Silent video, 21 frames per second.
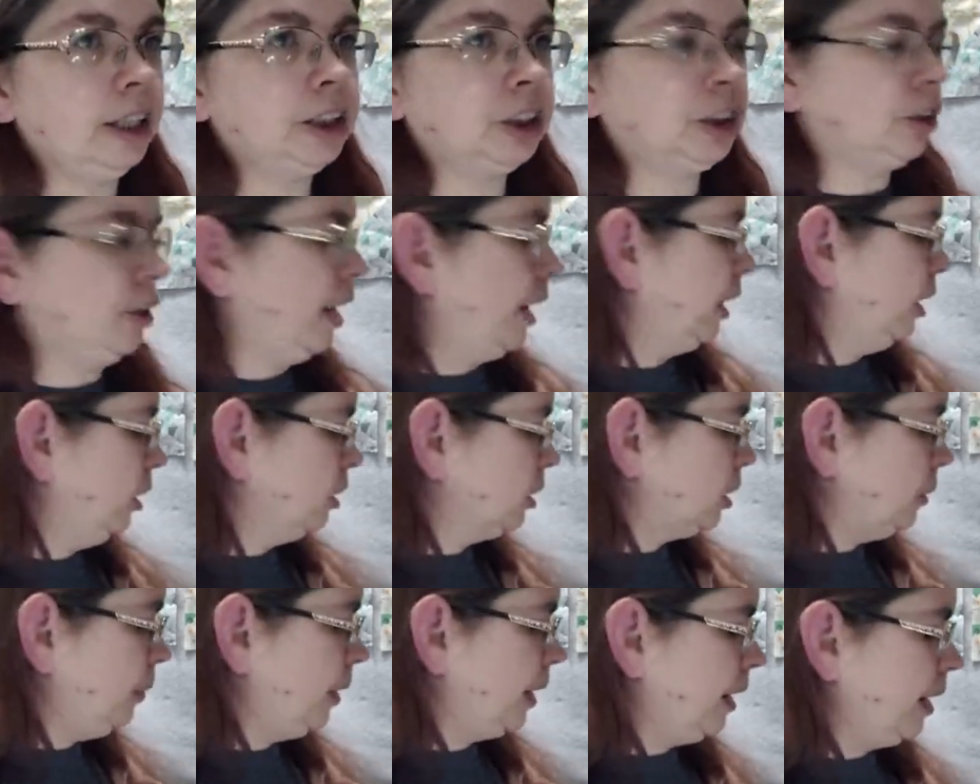triangle
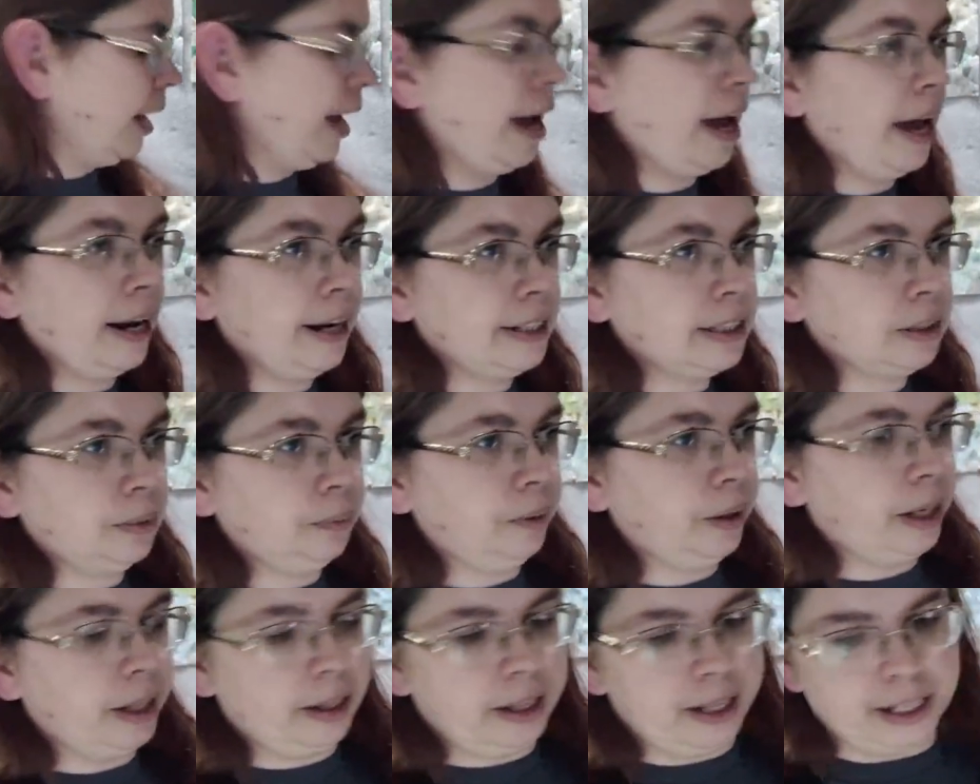so we can add it to
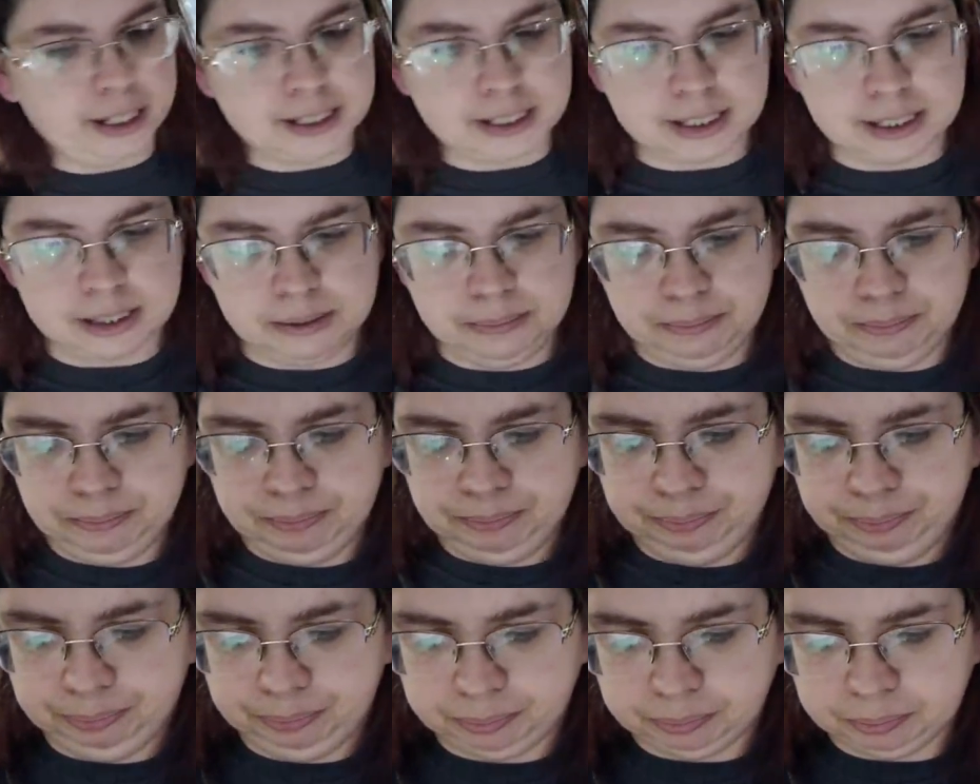one of these.
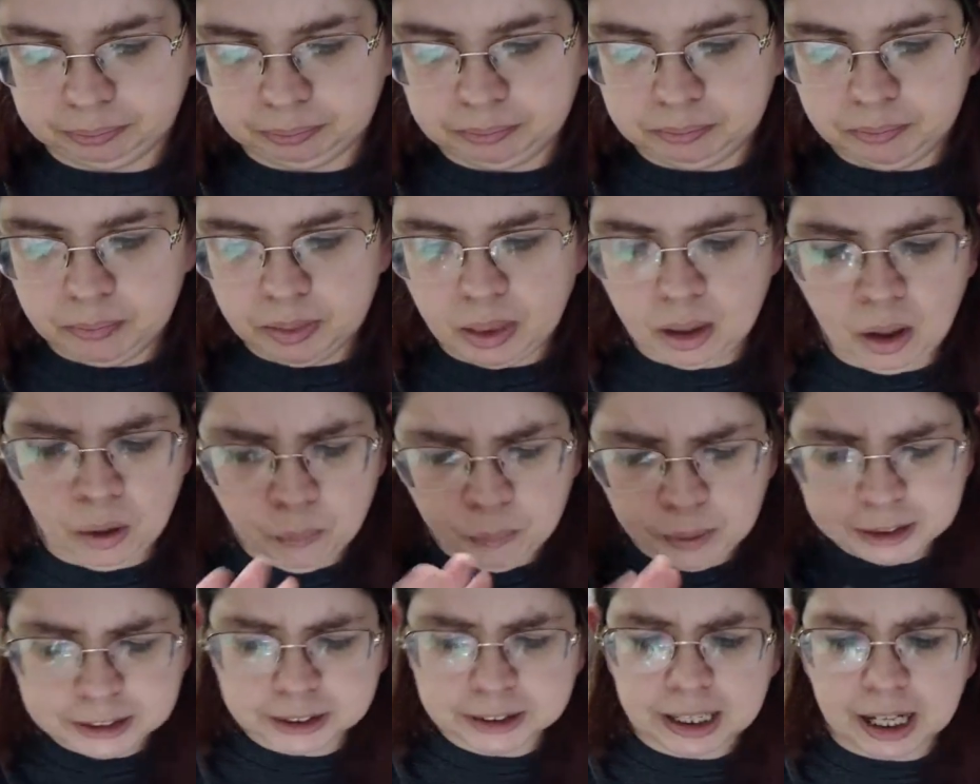
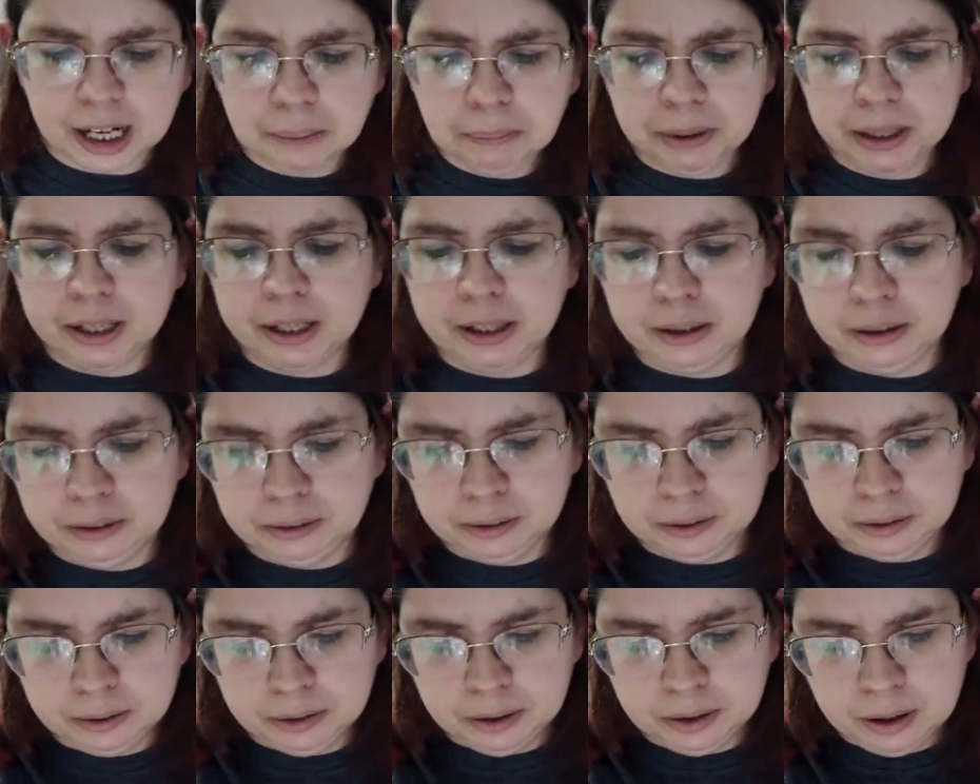Which that'll be
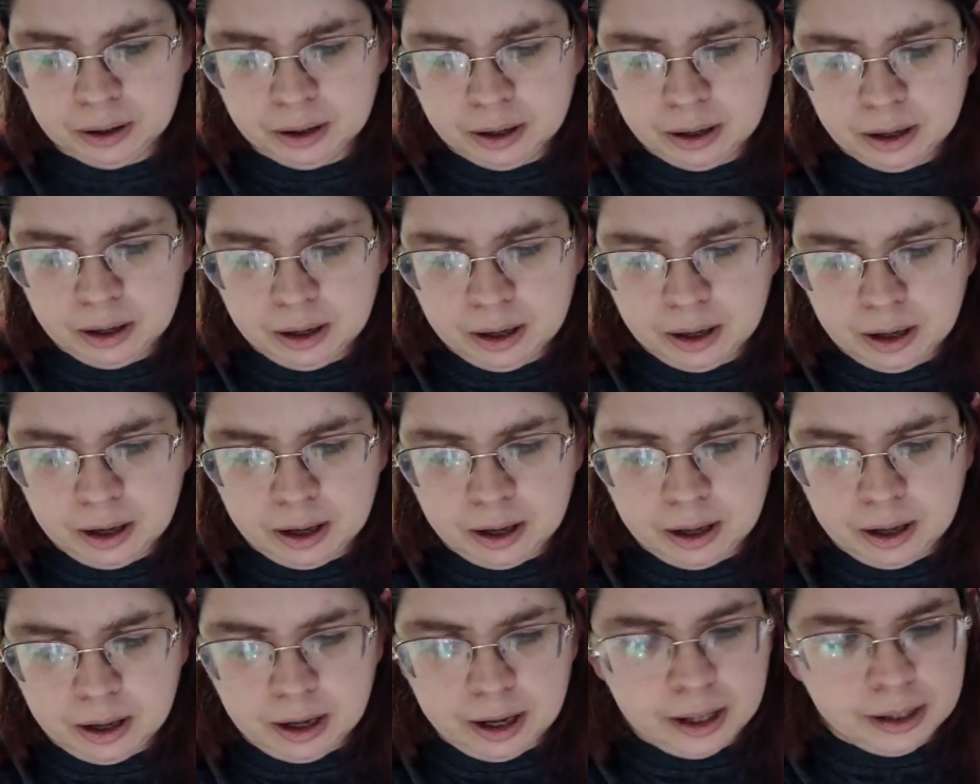
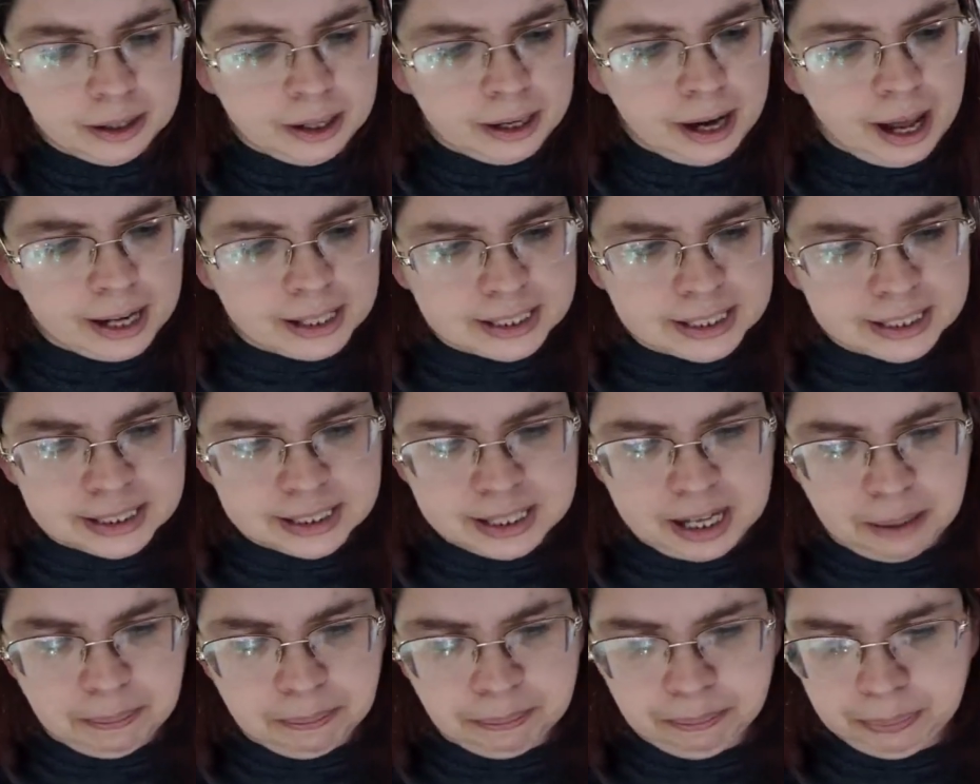in the next
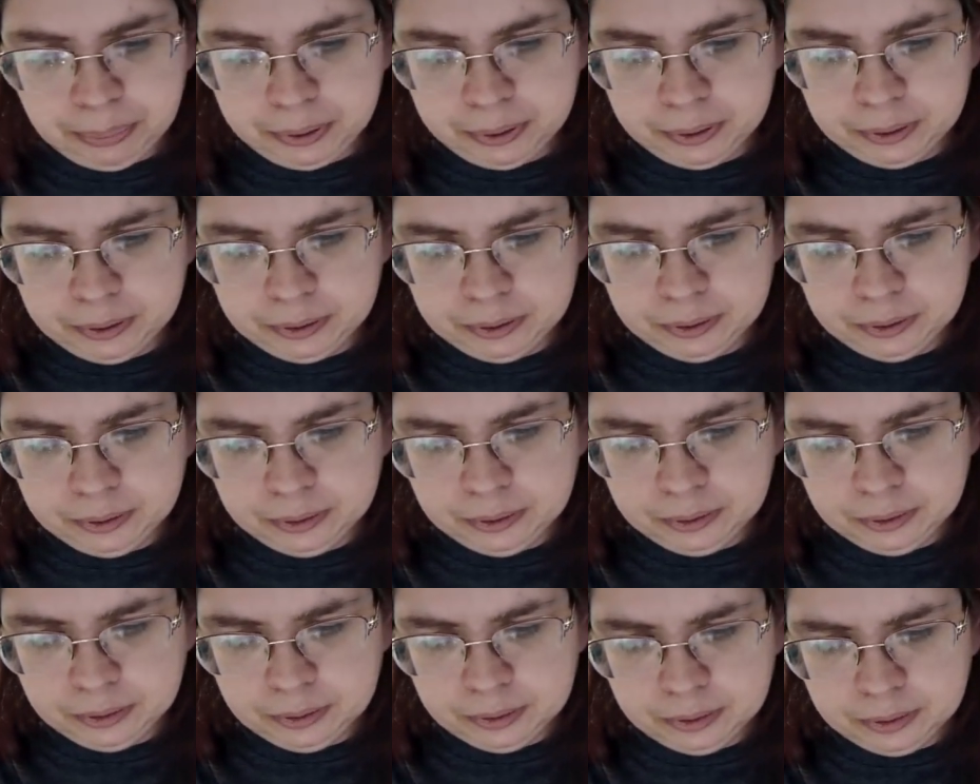step.
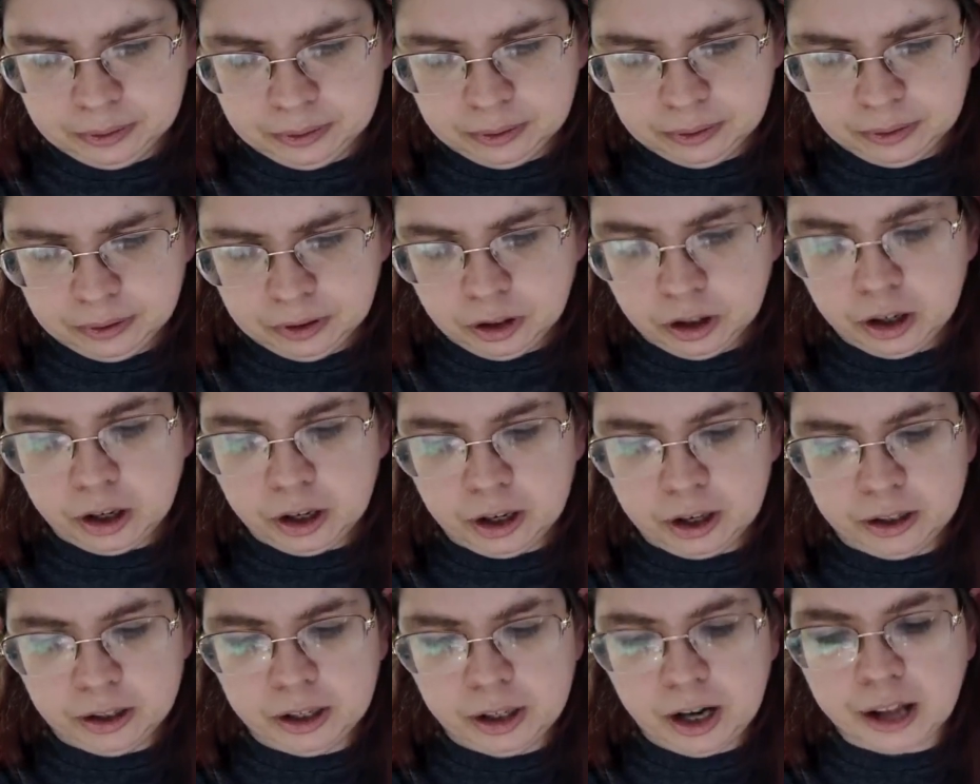
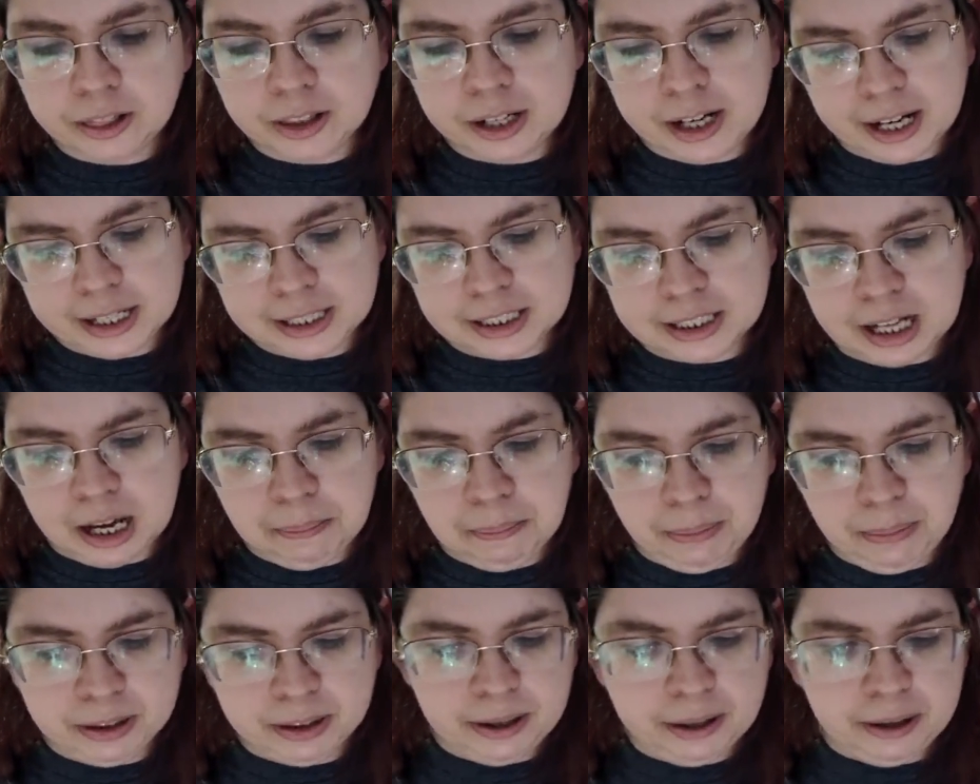Or not the next step,
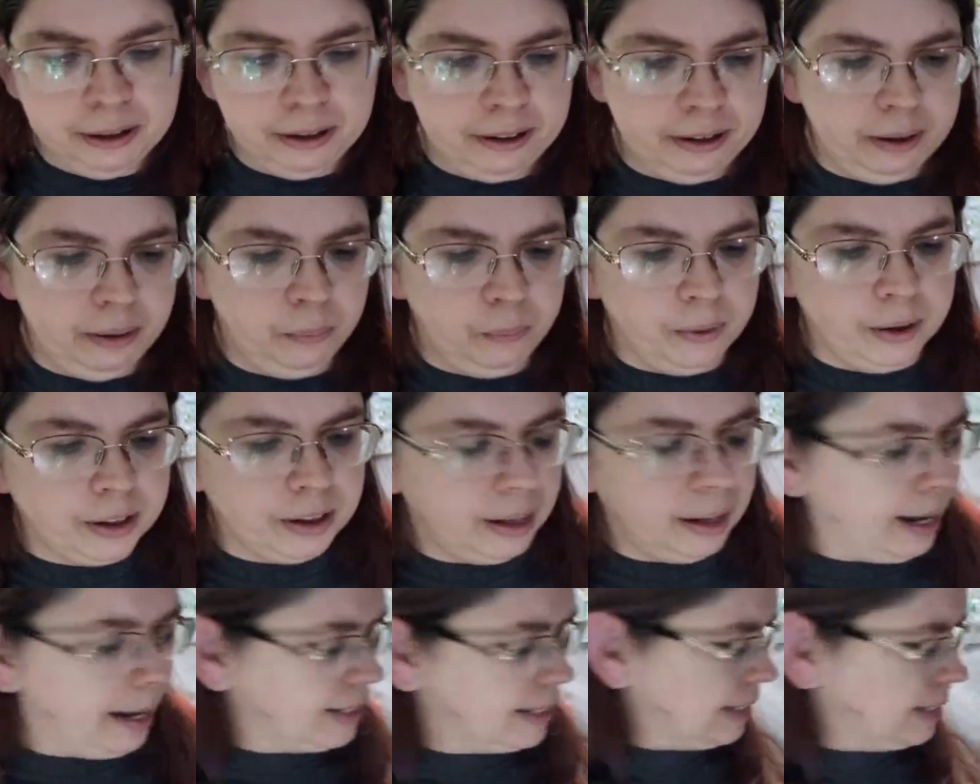but one of the
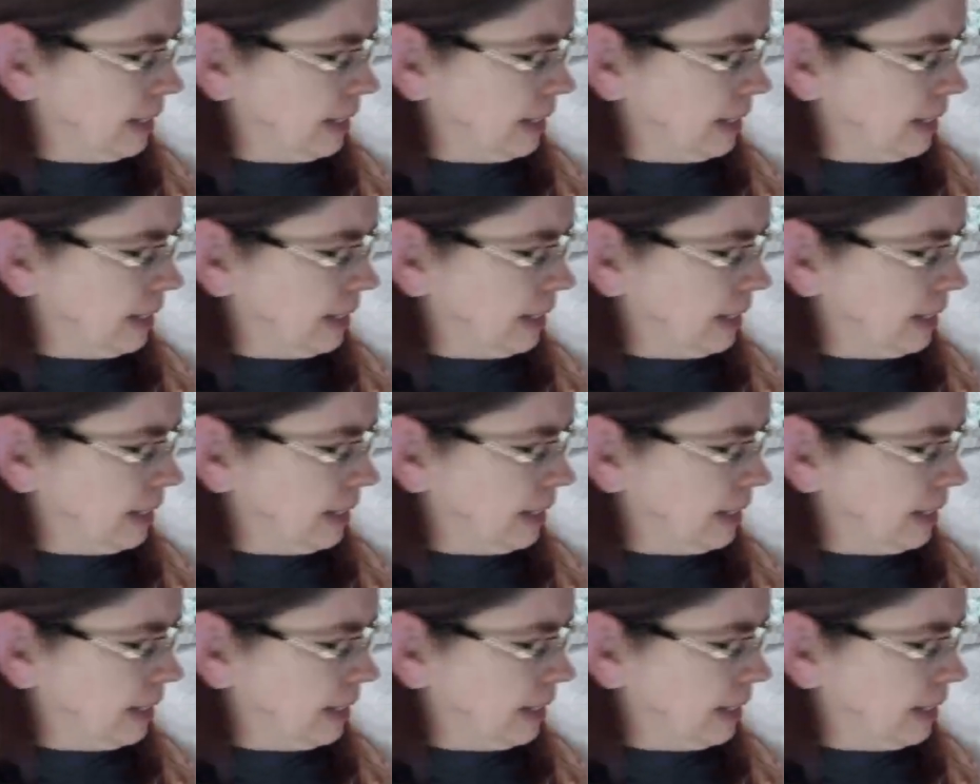last